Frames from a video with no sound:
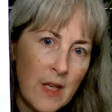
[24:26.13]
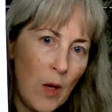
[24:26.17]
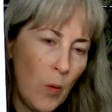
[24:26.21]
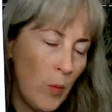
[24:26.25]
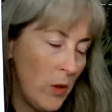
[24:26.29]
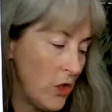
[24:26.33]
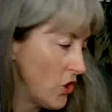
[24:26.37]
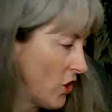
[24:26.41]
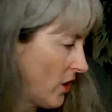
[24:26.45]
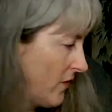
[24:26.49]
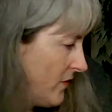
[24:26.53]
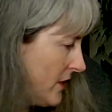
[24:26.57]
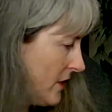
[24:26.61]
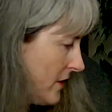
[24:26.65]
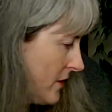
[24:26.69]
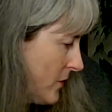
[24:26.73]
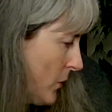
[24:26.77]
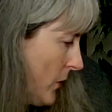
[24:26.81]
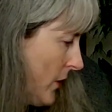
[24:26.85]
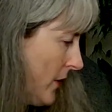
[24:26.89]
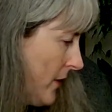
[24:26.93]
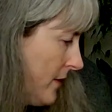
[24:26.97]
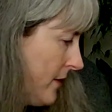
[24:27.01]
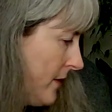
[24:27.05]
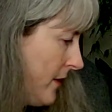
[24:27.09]
which on this
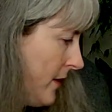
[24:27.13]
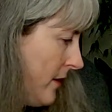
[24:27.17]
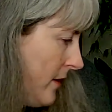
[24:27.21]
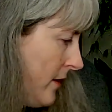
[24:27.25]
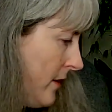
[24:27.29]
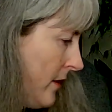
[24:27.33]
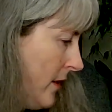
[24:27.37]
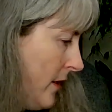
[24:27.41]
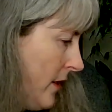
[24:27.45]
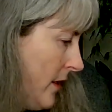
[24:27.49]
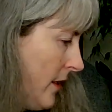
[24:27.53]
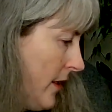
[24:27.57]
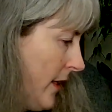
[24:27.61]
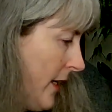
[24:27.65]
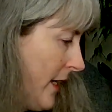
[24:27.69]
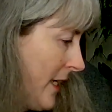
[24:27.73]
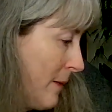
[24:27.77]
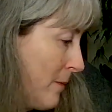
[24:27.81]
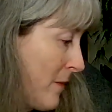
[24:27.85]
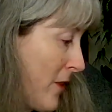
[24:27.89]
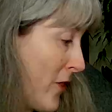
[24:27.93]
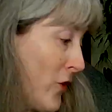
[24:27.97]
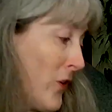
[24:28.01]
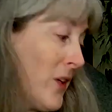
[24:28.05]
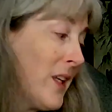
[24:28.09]
one, I
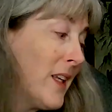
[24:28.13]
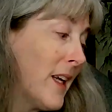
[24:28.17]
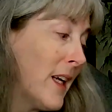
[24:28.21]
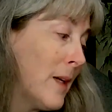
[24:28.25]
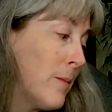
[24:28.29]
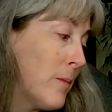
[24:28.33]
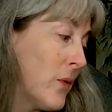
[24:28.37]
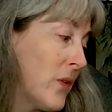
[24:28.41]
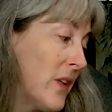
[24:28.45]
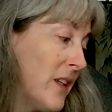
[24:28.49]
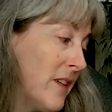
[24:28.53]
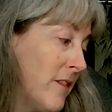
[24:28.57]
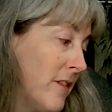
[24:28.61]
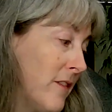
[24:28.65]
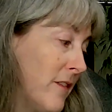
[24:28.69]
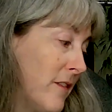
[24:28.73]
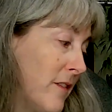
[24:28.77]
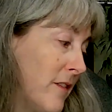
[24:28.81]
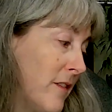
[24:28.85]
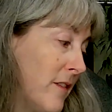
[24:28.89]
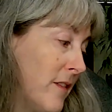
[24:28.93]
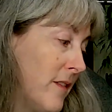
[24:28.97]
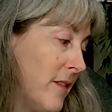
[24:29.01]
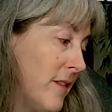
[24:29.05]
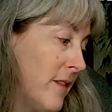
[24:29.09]
am
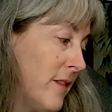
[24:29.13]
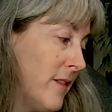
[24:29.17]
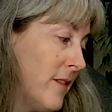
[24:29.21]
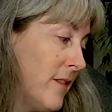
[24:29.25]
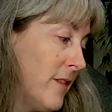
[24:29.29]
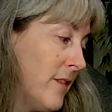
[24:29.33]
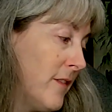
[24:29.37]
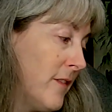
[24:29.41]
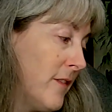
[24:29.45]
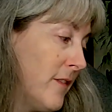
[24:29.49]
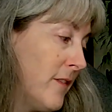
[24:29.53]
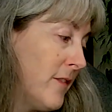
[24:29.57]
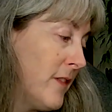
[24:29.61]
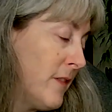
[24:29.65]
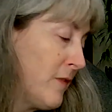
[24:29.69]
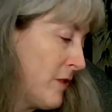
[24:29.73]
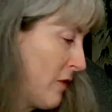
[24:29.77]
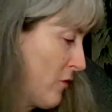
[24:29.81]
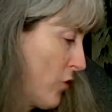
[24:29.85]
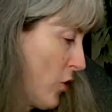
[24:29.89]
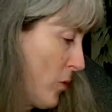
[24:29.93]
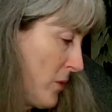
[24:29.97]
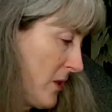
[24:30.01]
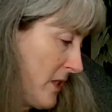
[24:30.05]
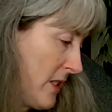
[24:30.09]

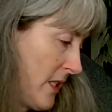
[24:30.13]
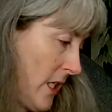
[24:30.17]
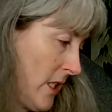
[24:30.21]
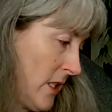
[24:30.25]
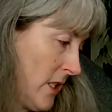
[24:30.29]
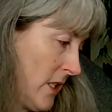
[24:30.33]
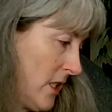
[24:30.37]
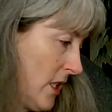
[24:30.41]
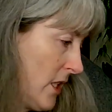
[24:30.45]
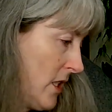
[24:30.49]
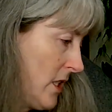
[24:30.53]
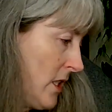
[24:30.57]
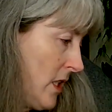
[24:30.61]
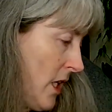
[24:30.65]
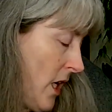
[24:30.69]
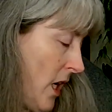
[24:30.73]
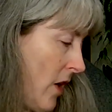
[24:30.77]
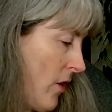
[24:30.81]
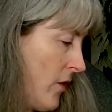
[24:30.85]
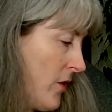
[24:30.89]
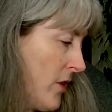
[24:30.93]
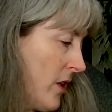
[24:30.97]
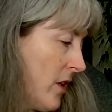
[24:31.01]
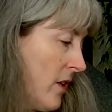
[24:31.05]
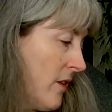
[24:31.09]
39.54% done
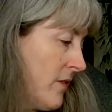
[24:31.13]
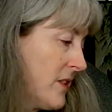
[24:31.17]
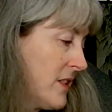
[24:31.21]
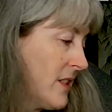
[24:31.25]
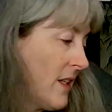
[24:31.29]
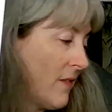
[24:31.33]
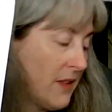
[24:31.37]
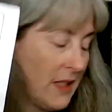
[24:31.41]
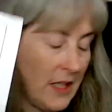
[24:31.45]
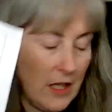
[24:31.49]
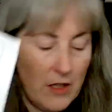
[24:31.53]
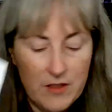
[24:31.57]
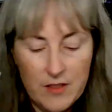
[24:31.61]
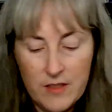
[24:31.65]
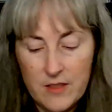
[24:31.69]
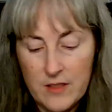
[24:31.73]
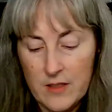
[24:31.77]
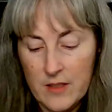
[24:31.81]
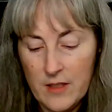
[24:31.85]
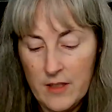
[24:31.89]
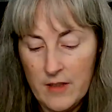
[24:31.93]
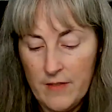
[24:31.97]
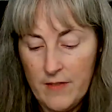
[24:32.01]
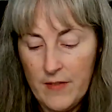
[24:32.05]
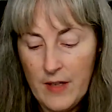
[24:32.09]
out of
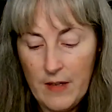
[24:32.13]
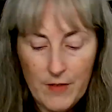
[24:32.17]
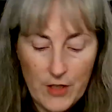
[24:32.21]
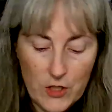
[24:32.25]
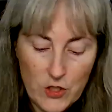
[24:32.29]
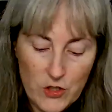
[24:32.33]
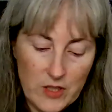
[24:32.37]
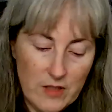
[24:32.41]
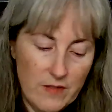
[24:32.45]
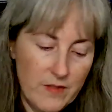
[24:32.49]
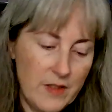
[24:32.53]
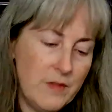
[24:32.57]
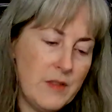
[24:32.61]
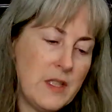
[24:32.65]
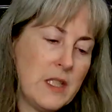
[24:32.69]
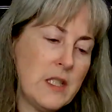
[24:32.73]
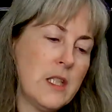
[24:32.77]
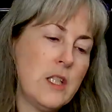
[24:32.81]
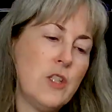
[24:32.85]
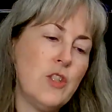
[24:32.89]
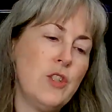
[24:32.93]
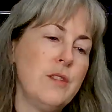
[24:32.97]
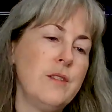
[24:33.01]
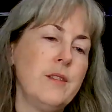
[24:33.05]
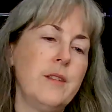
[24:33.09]
7,550
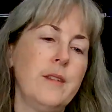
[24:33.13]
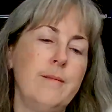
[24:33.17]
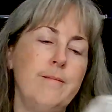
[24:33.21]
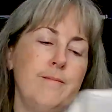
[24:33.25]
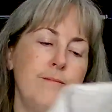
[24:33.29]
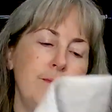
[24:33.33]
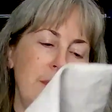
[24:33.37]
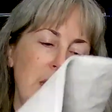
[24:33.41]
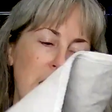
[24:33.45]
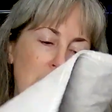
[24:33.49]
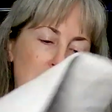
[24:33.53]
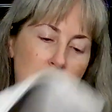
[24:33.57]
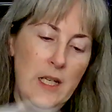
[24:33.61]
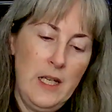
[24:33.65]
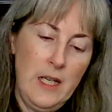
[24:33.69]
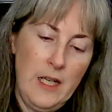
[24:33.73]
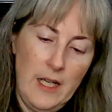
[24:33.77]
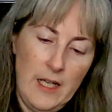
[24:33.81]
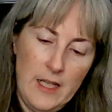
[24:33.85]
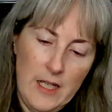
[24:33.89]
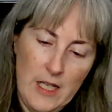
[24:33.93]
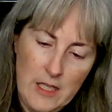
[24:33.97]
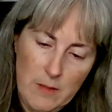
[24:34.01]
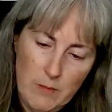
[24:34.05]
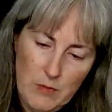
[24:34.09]
stitches.
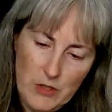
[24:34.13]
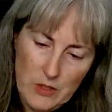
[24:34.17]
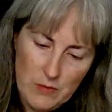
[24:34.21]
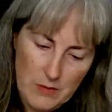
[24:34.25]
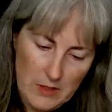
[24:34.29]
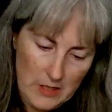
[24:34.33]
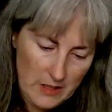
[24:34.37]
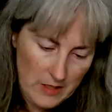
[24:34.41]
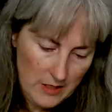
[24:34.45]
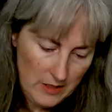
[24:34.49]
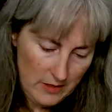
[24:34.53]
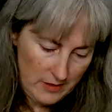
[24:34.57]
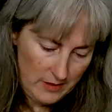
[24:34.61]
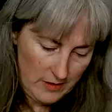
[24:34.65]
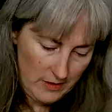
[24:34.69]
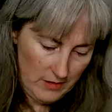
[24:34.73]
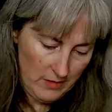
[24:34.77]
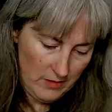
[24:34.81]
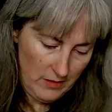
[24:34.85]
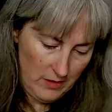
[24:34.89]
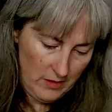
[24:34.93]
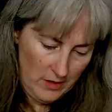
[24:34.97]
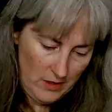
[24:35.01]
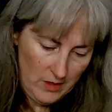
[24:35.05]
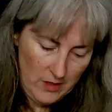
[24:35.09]
And I am doing this
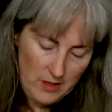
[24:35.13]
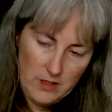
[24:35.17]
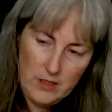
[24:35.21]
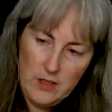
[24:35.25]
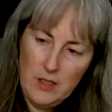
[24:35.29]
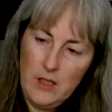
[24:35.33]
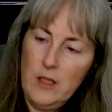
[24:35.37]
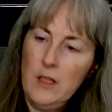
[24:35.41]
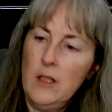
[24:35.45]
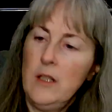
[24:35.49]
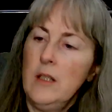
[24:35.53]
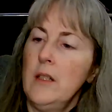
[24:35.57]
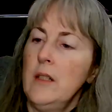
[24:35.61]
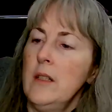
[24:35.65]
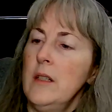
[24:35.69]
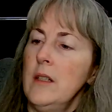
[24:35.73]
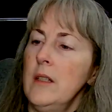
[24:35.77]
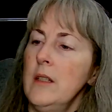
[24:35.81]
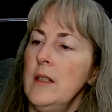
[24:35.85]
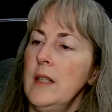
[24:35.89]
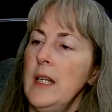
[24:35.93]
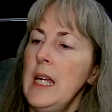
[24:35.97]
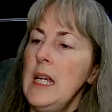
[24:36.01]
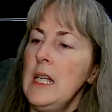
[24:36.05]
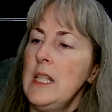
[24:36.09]
on
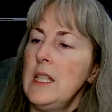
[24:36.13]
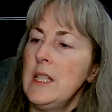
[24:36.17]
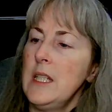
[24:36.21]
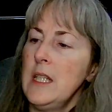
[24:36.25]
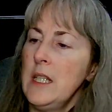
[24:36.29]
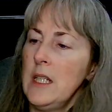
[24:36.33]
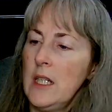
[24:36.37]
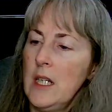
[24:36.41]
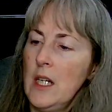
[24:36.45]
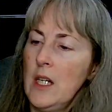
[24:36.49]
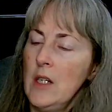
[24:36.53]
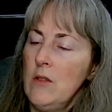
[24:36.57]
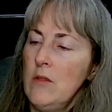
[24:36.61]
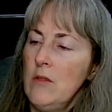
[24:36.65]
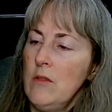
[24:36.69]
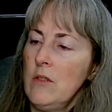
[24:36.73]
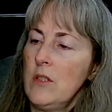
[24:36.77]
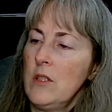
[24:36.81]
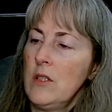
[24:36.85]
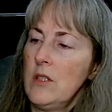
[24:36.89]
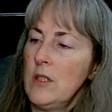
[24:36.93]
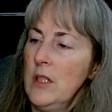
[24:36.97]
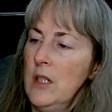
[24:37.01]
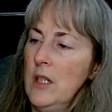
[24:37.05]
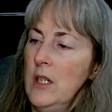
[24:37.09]
18
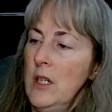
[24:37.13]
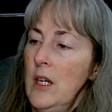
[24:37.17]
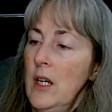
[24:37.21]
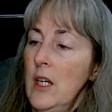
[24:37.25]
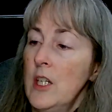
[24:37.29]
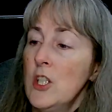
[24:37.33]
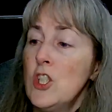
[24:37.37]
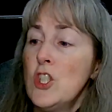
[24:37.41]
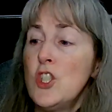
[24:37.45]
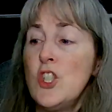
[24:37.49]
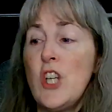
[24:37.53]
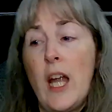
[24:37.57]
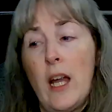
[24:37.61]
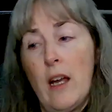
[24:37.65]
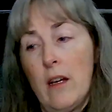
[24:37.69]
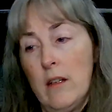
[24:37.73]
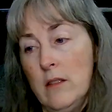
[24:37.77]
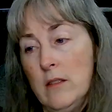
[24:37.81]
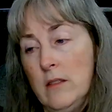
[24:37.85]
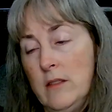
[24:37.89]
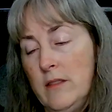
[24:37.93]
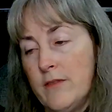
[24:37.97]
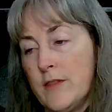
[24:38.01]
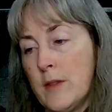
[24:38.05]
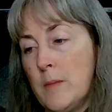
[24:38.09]
count
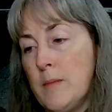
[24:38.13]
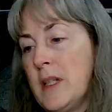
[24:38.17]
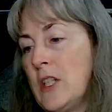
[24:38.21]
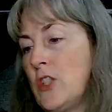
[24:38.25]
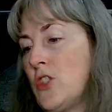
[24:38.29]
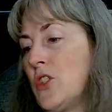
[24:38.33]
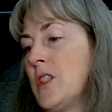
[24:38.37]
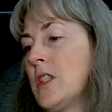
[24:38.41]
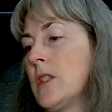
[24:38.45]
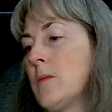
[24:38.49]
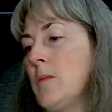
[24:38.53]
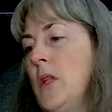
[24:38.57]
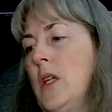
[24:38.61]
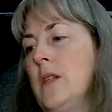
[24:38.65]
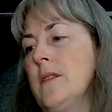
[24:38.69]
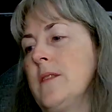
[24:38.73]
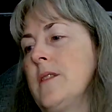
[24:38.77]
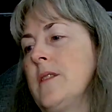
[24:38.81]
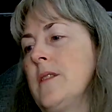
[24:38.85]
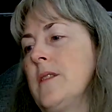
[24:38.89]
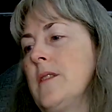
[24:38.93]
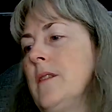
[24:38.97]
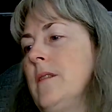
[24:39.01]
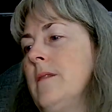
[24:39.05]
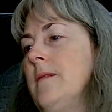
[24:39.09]
Shale from Picture This
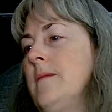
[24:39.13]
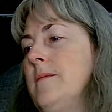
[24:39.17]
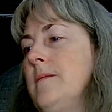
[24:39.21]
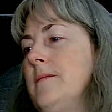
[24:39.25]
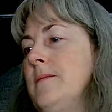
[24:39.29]
Plus.